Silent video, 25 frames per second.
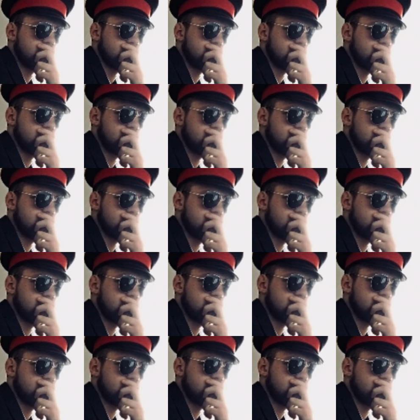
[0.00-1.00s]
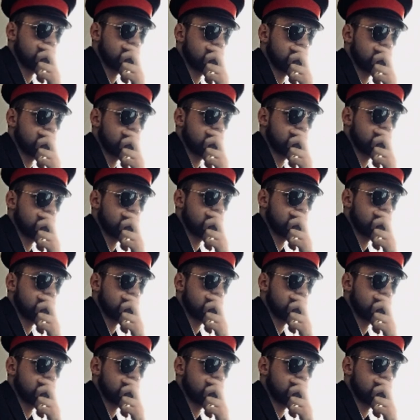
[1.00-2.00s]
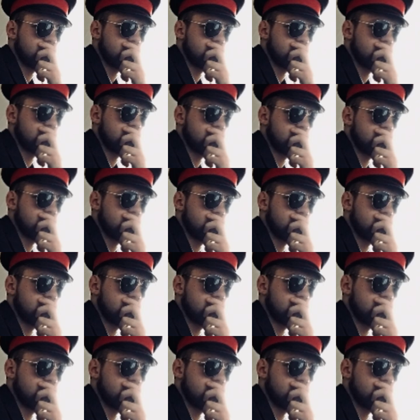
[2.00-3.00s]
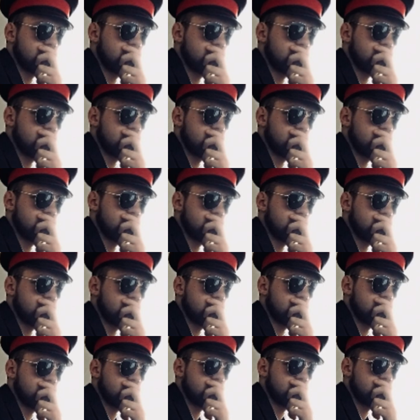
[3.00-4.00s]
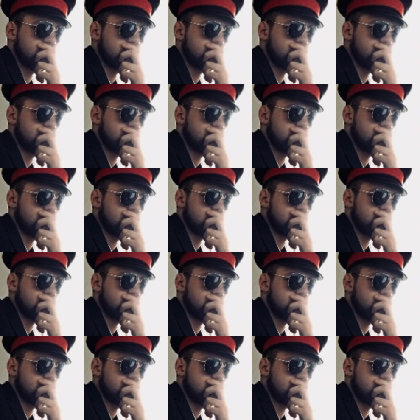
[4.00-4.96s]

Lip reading: Nobody speaks.